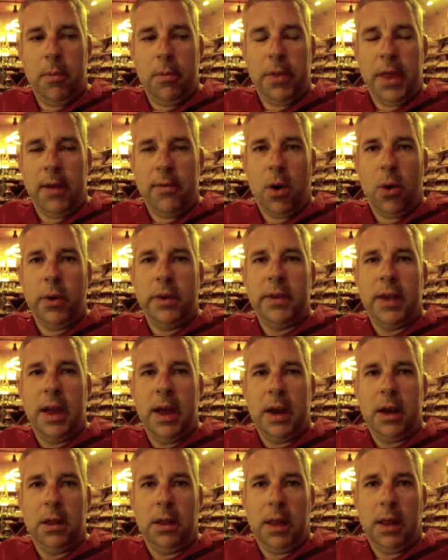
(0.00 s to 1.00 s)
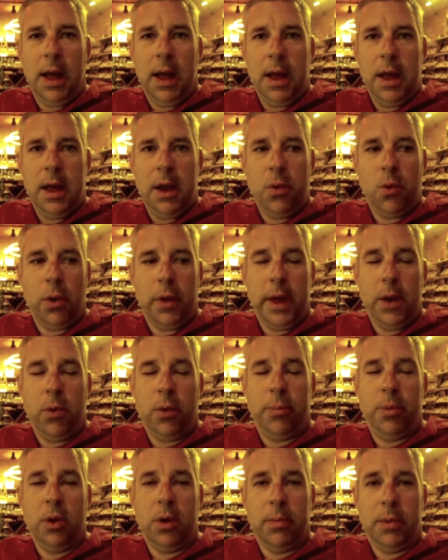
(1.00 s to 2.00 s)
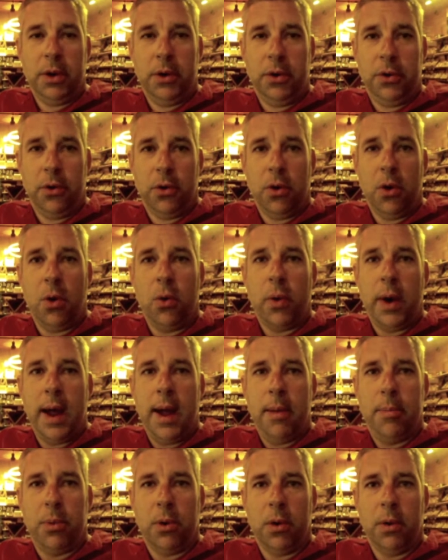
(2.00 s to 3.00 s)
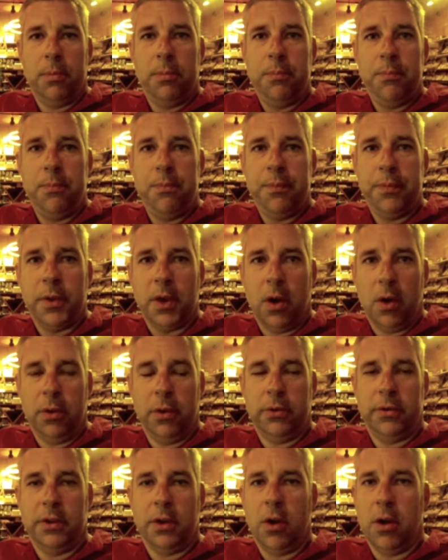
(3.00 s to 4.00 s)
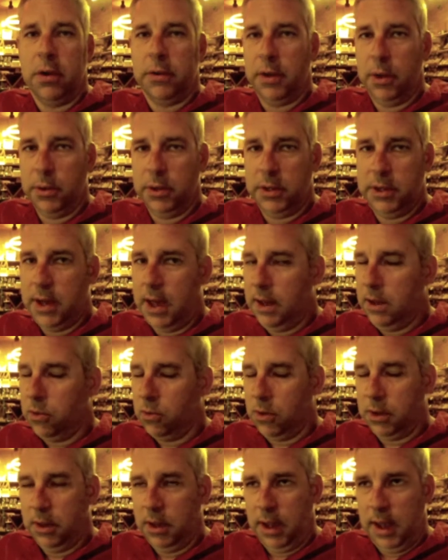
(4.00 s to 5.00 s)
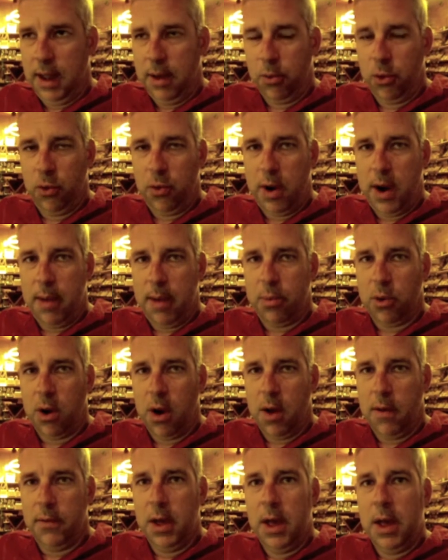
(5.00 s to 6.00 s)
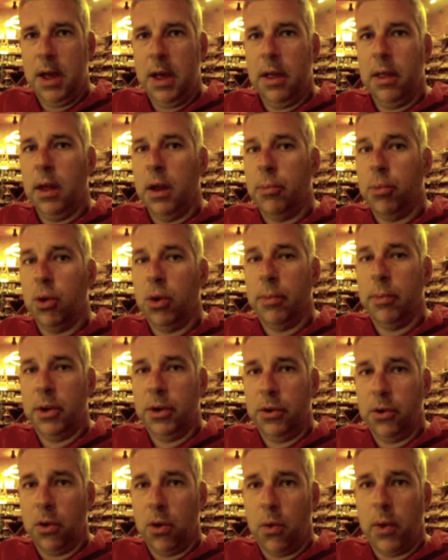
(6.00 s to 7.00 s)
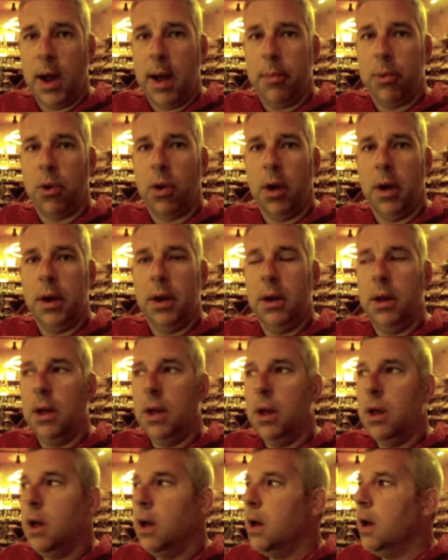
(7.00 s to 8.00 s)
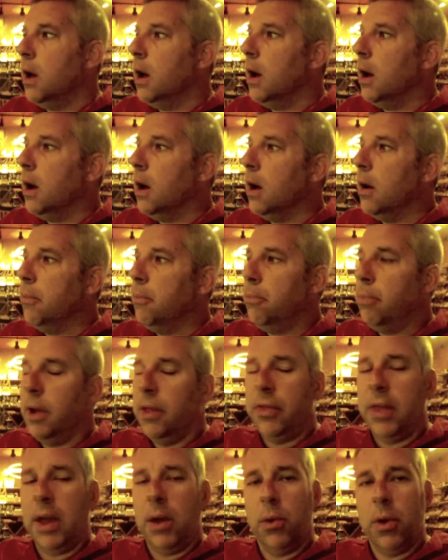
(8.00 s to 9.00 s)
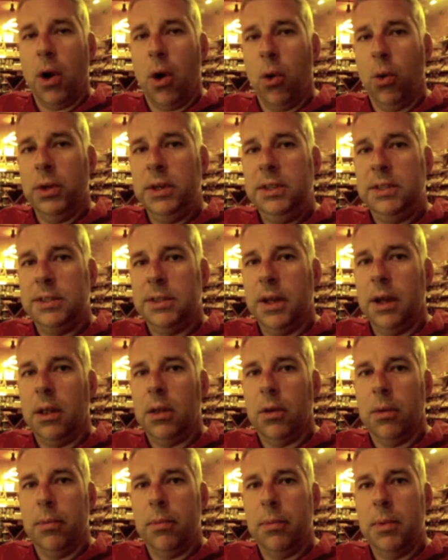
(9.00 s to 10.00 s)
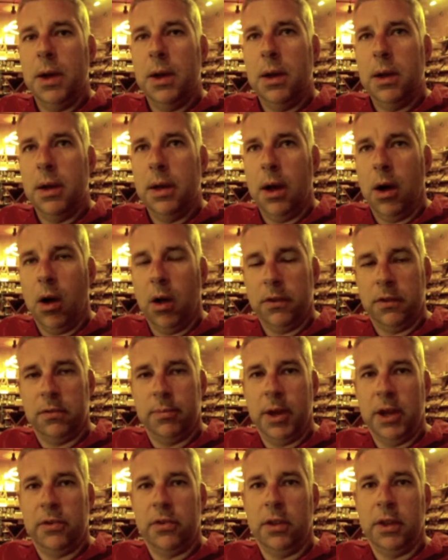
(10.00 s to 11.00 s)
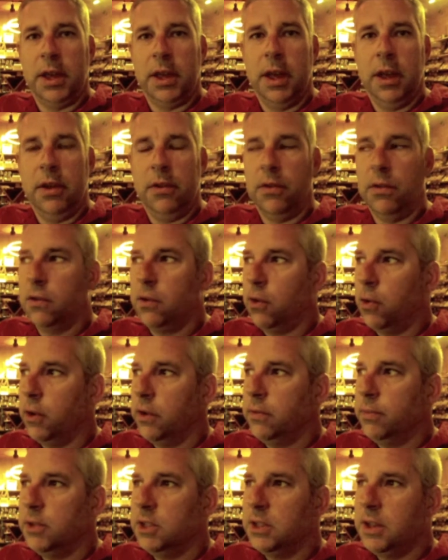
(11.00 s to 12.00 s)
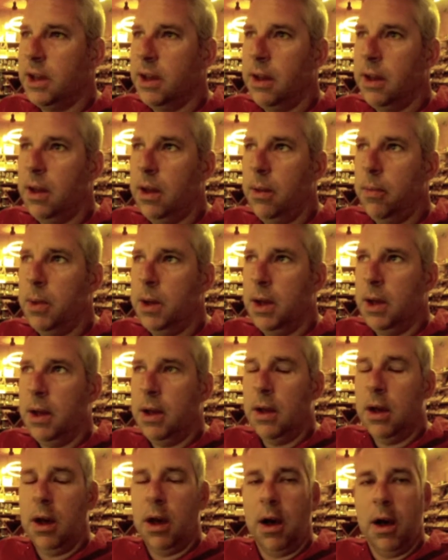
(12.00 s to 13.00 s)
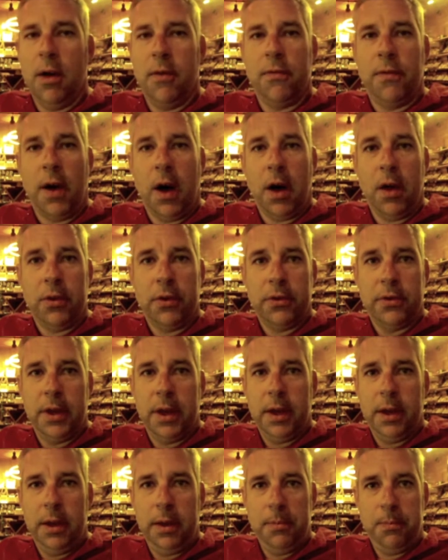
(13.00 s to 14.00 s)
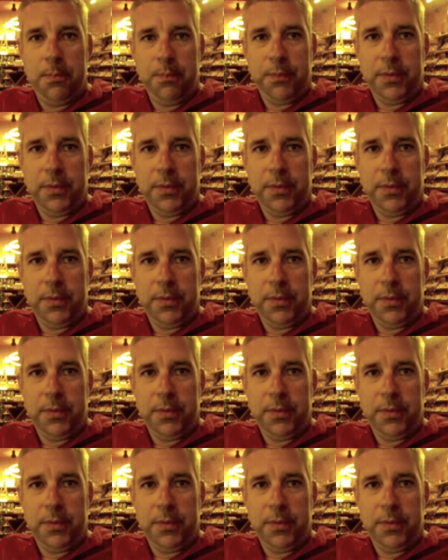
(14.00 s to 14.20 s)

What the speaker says: They've always had a line where they would put a Maduro wrapper on those cigars. They would take the Cameroon wrapper off, they'd put a Maduro wrapper on it, but they would only sell them on special occasions, Christmas time, Father's Day.